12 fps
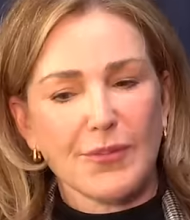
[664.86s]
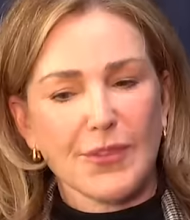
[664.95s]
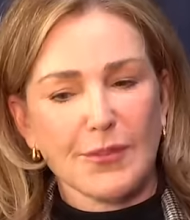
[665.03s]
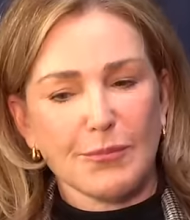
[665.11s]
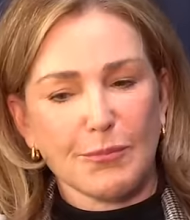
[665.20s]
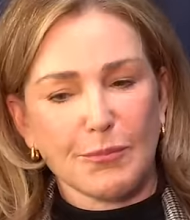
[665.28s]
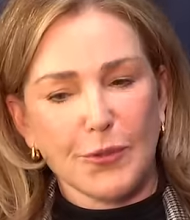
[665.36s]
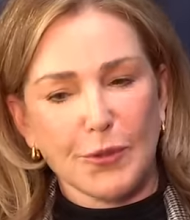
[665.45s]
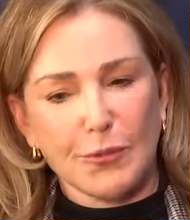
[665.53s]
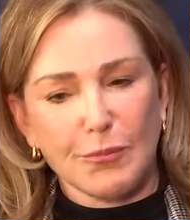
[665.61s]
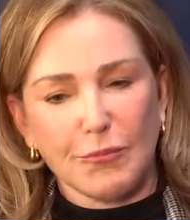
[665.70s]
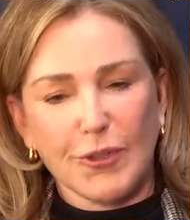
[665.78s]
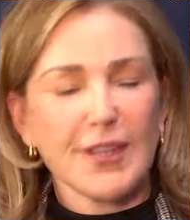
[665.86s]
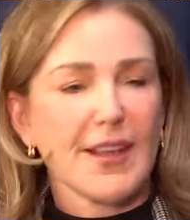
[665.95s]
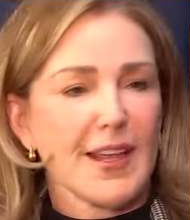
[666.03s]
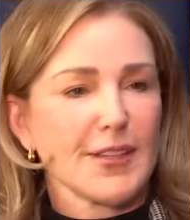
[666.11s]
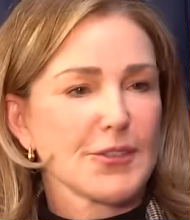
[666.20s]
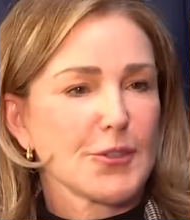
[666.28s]
have to you're
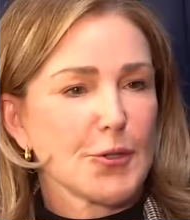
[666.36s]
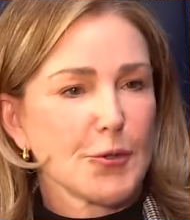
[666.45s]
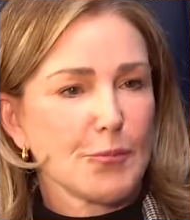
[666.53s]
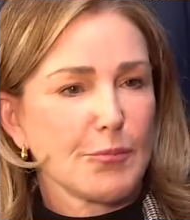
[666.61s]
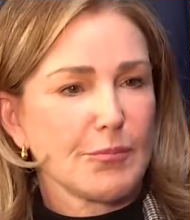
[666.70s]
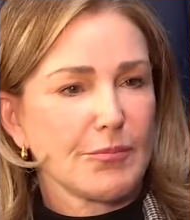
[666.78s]
freelance so you